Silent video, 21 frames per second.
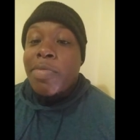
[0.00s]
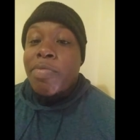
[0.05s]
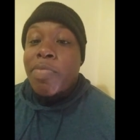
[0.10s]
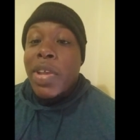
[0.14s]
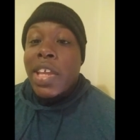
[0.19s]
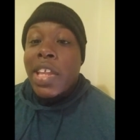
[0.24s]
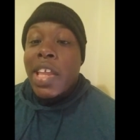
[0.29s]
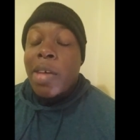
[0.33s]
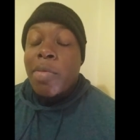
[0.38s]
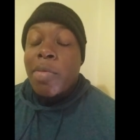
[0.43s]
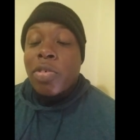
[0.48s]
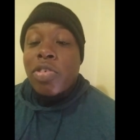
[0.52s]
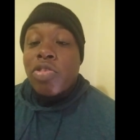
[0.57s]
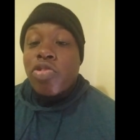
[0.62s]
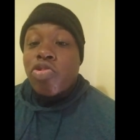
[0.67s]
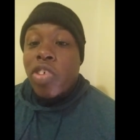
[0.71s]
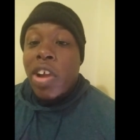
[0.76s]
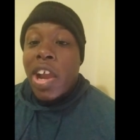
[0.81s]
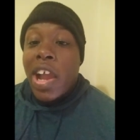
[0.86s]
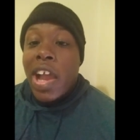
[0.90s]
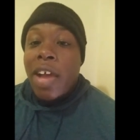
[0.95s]
being able to
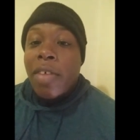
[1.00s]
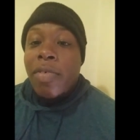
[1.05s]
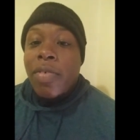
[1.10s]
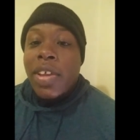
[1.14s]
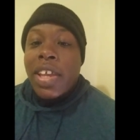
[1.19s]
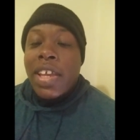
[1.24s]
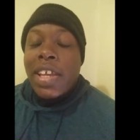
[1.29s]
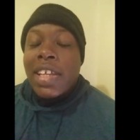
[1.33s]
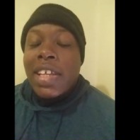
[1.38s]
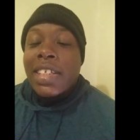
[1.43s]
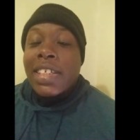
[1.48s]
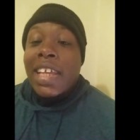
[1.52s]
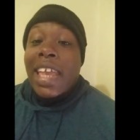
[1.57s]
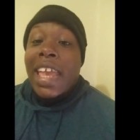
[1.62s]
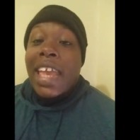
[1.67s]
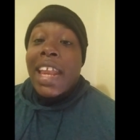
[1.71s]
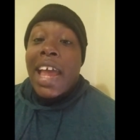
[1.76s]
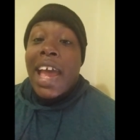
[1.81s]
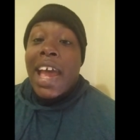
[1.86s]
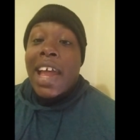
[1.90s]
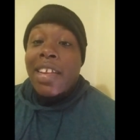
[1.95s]
drive to
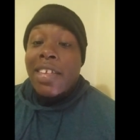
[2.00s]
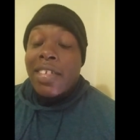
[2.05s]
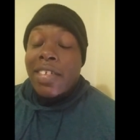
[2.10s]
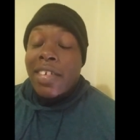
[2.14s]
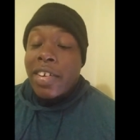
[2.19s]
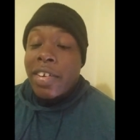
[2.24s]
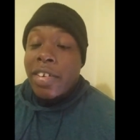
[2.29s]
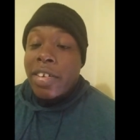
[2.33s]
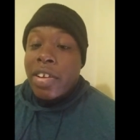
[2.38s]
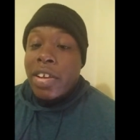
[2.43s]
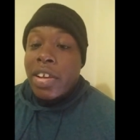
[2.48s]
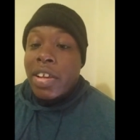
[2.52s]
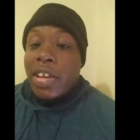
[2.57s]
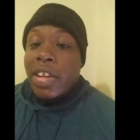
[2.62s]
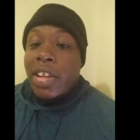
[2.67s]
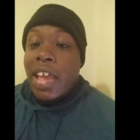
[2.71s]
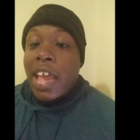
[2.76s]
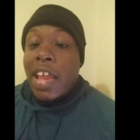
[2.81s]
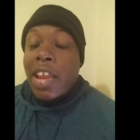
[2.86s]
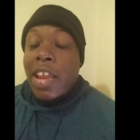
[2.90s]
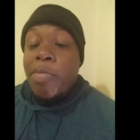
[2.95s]
get out of there.
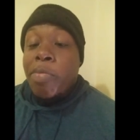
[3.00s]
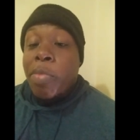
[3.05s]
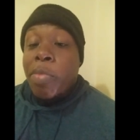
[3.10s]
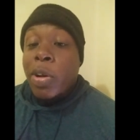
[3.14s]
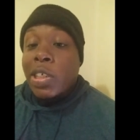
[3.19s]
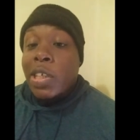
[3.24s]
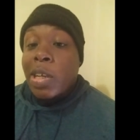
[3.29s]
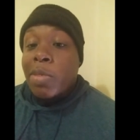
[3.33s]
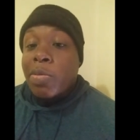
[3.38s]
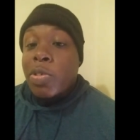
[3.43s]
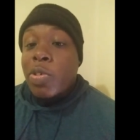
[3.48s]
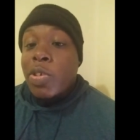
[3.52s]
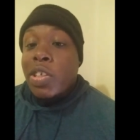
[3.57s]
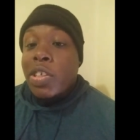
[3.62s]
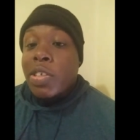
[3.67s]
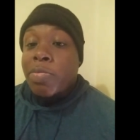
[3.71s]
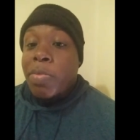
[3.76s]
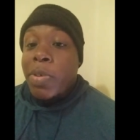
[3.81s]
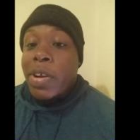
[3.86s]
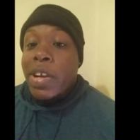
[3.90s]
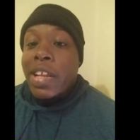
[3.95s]
And a push up to a
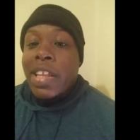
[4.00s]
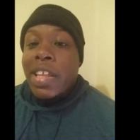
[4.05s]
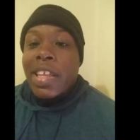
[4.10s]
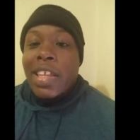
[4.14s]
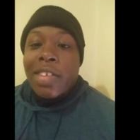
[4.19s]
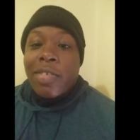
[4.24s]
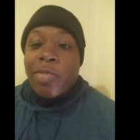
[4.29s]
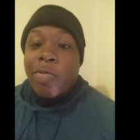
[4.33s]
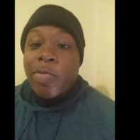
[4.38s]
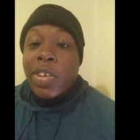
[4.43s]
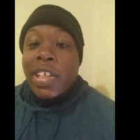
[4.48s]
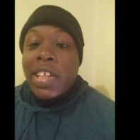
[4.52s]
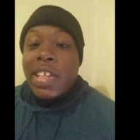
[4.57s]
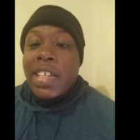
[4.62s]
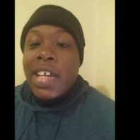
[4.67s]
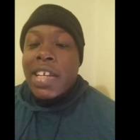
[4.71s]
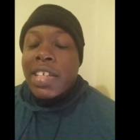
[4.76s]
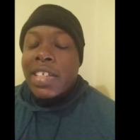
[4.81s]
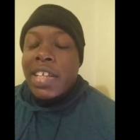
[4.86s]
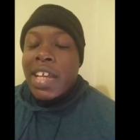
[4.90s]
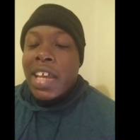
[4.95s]
sprint really
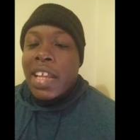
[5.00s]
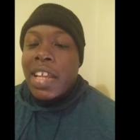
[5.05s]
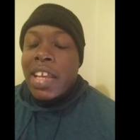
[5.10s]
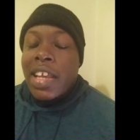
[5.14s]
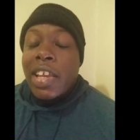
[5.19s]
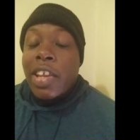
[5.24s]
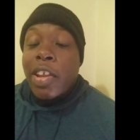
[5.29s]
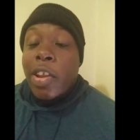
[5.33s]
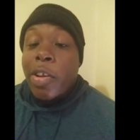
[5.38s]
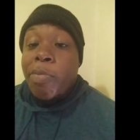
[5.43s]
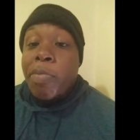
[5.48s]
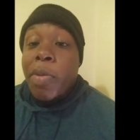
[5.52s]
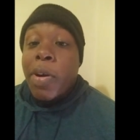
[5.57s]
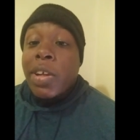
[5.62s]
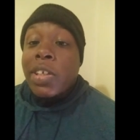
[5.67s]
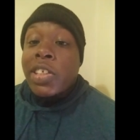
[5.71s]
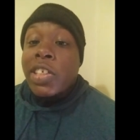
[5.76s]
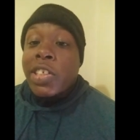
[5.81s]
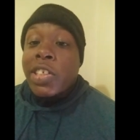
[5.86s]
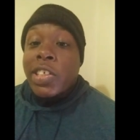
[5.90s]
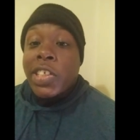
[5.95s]
does that. You're
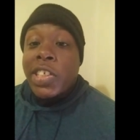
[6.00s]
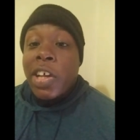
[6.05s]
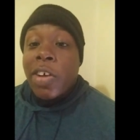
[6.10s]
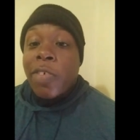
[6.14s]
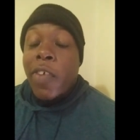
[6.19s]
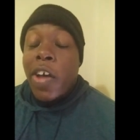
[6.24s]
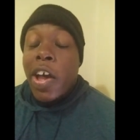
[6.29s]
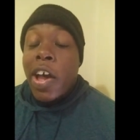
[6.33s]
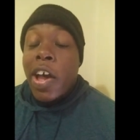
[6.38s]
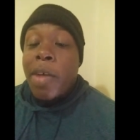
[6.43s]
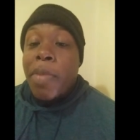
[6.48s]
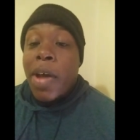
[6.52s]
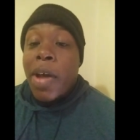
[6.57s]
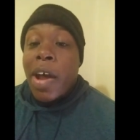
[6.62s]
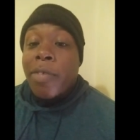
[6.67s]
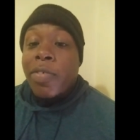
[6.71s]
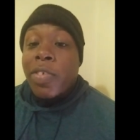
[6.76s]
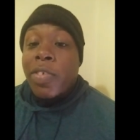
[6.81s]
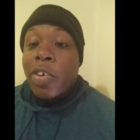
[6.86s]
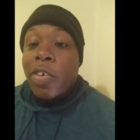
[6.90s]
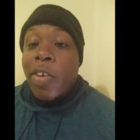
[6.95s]
pushing yourself up
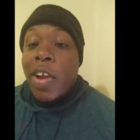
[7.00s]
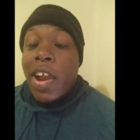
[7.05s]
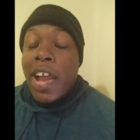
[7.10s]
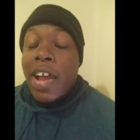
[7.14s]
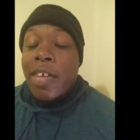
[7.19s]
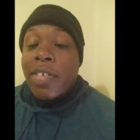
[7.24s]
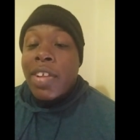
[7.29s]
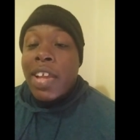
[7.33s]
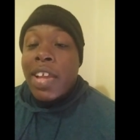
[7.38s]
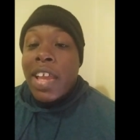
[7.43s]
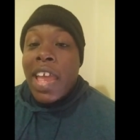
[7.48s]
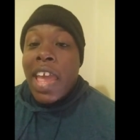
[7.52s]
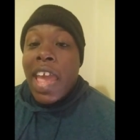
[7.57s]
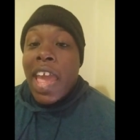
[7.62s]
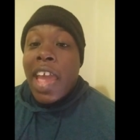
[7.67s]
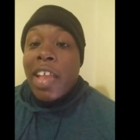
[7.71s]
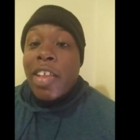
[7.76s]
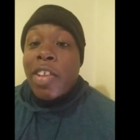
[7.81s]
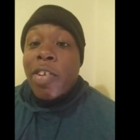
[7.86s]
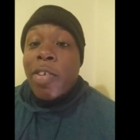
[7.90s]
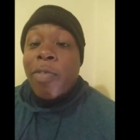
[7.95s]
off the ground,
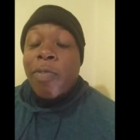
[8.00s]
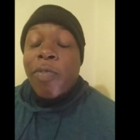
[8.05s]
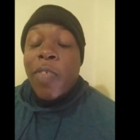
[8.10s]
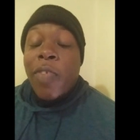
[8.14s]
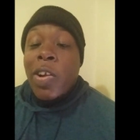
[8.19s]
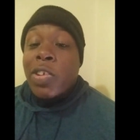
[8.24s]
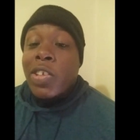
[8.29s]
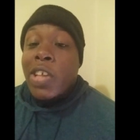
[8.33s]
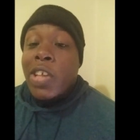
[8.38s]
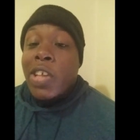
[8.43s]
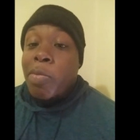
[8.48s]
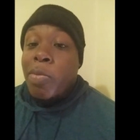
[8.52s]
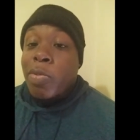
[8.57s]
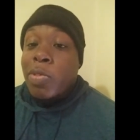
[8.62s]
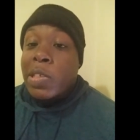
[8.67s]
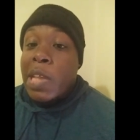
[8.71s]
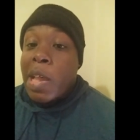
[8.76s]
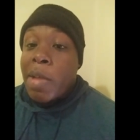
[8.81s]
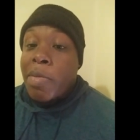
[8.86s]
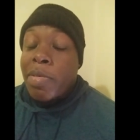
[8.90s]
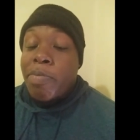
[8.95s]
and your first couple
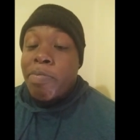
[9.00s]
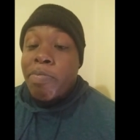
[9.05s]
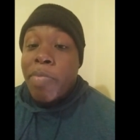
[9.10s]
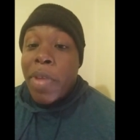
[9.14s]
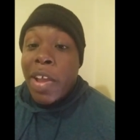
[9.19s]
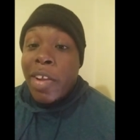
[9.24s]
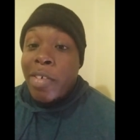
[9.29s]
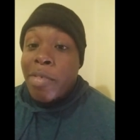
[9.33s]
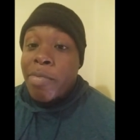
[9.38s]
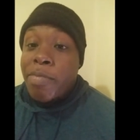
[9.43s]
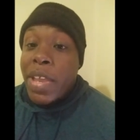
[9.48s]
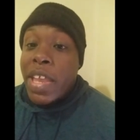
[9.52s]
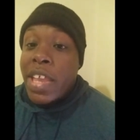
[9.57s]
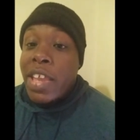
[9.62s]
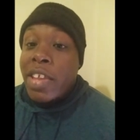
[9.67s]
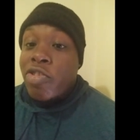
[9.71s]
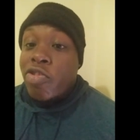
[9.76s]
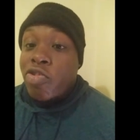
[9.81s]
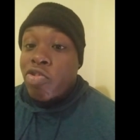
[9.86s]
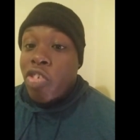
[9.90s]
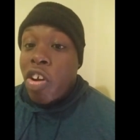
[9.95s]
steps better be
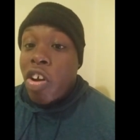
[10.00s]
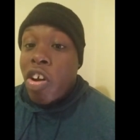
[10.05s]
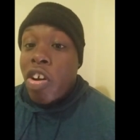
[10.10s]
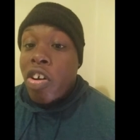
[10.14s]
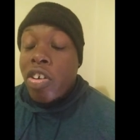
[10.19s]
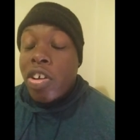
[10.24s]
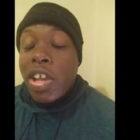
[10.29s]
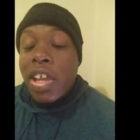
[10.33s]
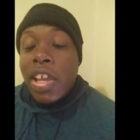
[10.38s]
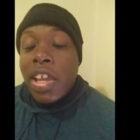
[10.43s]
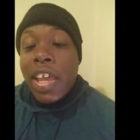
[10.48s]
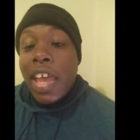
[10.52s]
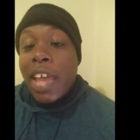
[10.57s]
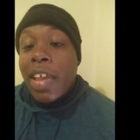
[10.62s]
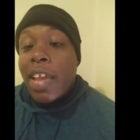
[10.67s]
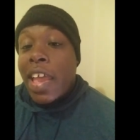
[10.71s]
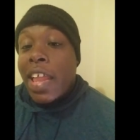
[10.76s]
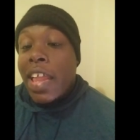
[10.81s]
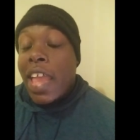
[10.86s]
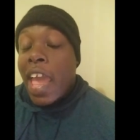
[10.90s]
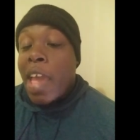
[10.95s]
strong
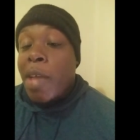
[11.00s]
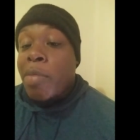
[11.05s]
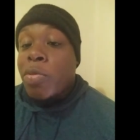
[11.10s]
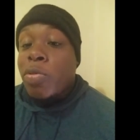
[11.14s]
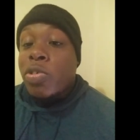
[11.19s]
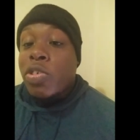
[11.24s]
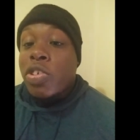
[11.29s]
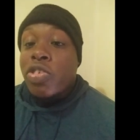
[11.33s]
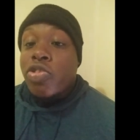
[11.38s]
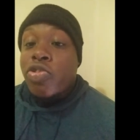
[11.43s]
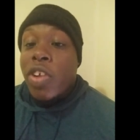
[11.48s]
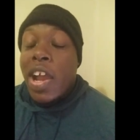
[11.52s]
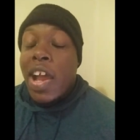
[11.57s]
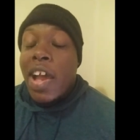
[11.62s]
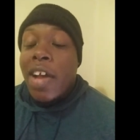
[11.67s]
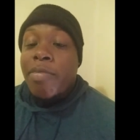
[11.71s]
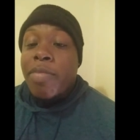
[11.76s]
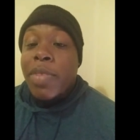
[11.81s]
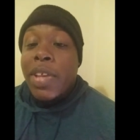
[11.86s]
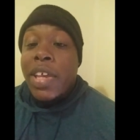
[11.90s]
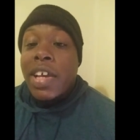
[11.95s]
and able to
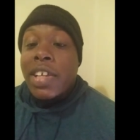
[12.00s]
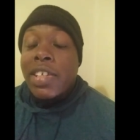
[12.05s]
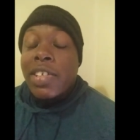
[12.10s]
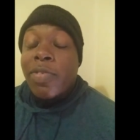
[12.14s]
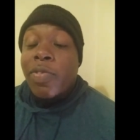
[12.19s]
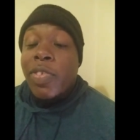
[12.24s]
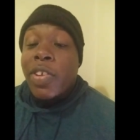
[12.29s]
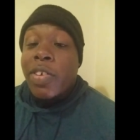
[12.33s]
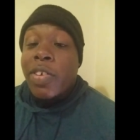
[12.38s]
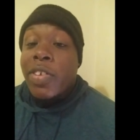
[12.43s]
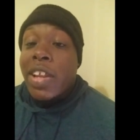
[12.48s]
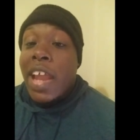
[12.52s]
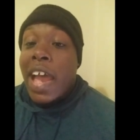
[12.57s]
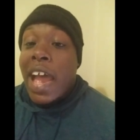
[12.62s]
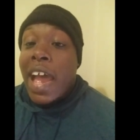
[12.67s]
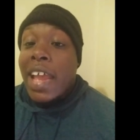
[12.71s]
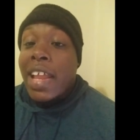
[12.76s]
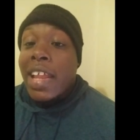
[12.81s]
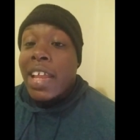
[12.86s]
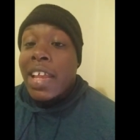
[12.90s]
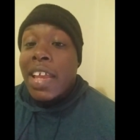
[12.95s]
drive, because if they're
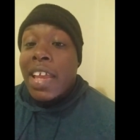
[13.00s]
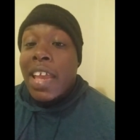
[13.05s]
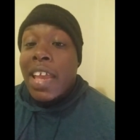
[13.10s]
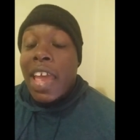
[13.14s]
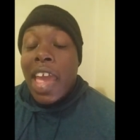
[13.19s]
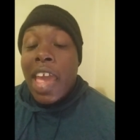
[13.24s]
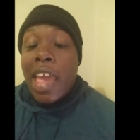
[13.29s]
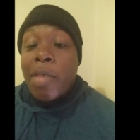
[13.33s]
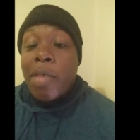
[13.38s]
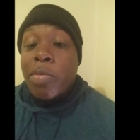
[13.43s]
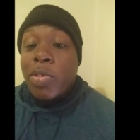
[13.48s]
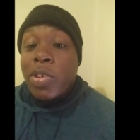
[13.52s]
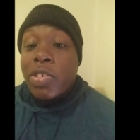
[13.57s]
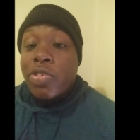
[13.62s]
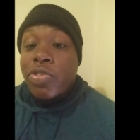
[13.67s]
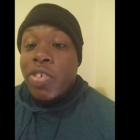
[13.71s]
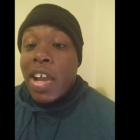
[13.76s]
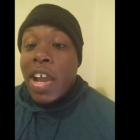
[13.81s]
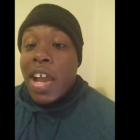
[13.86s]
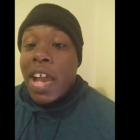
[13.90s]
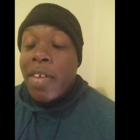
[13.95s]
not able to
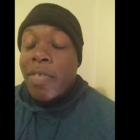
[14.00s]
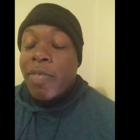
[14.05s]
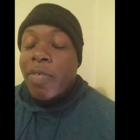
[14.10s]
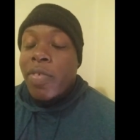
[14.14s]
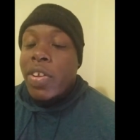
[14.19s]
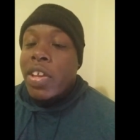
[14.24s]
drive,